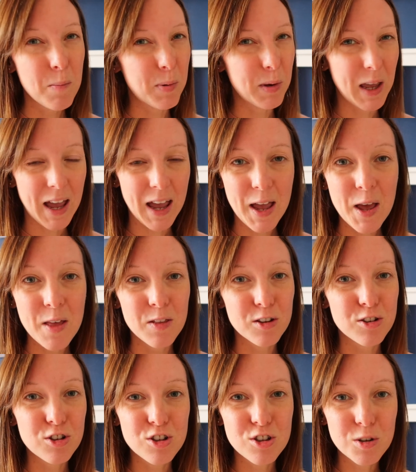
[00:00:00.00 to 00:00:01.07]
But yeah,
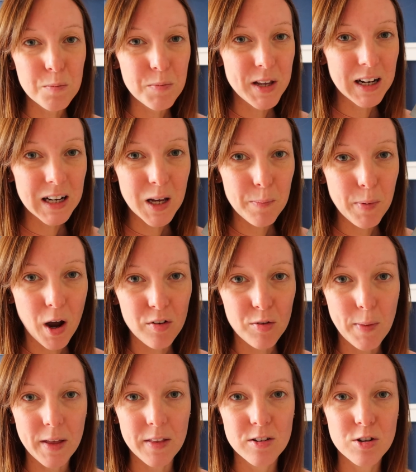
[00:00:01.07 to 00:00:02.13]
there's just something a little bit off
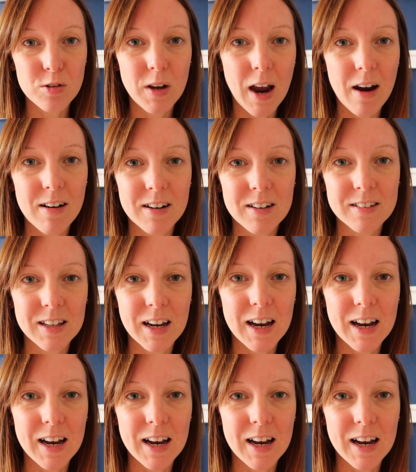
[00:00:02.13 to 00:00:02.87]
about the two characters,